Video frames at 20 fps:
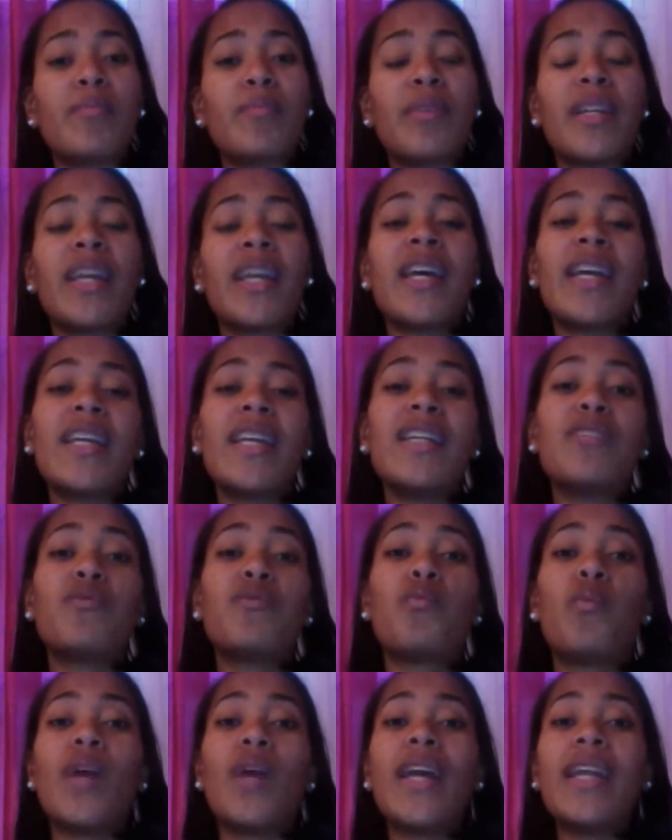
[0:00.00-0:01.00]
but He's
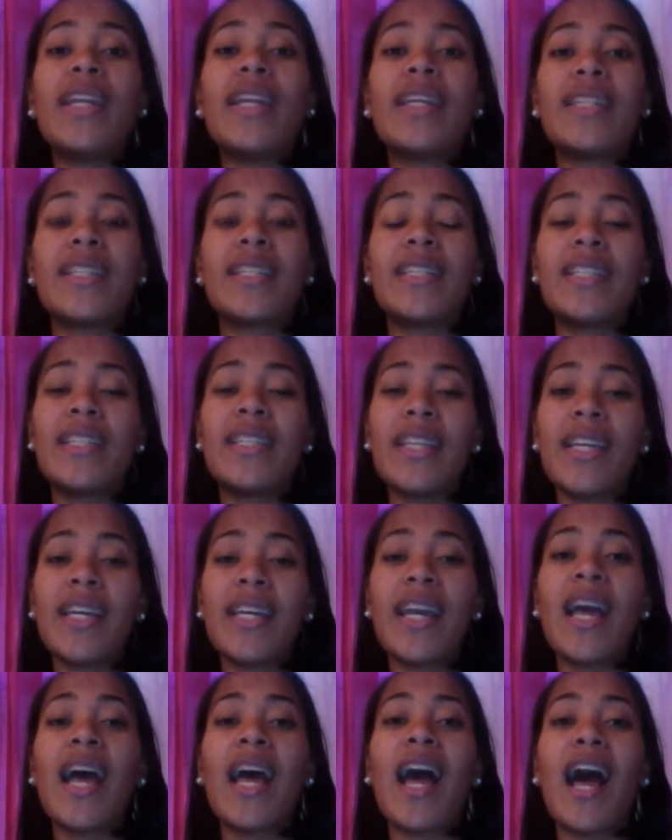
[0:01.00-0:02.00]
waiting to
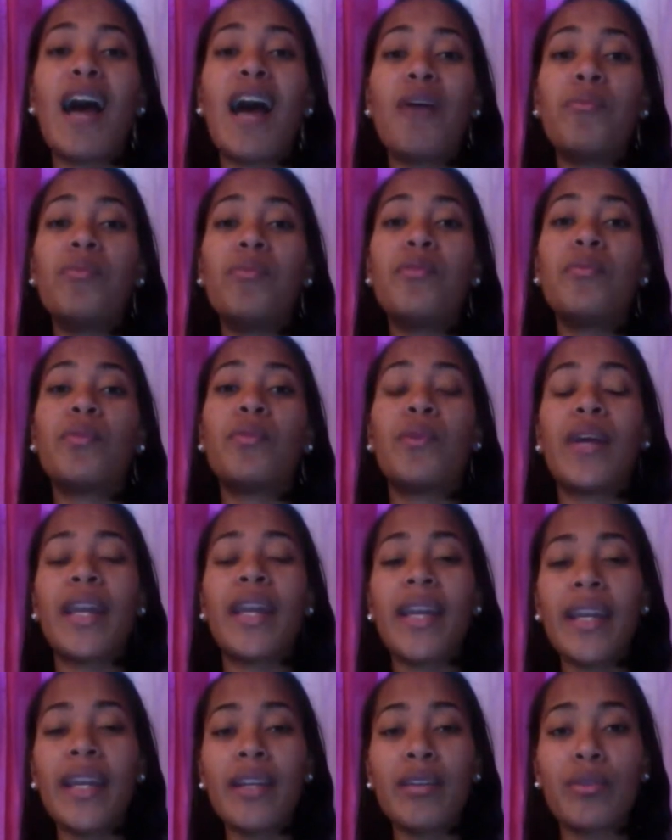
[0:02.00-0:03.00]
see how we will
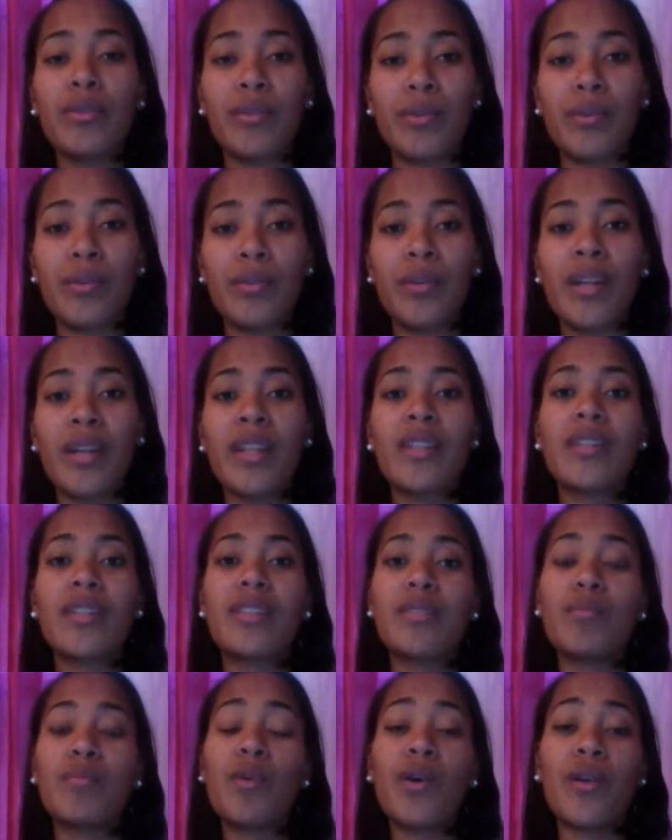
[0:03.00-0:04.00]
handle the
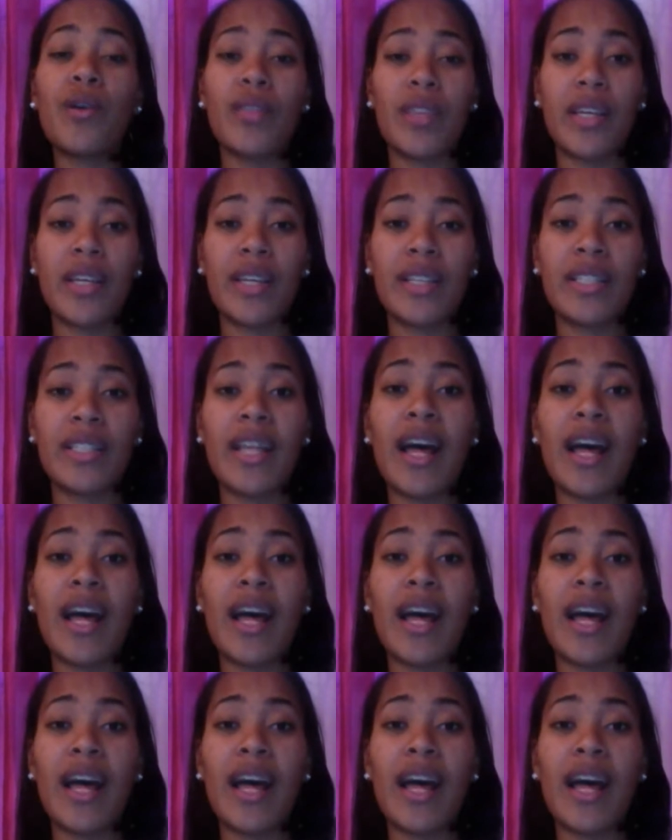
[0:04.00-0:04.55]
small things,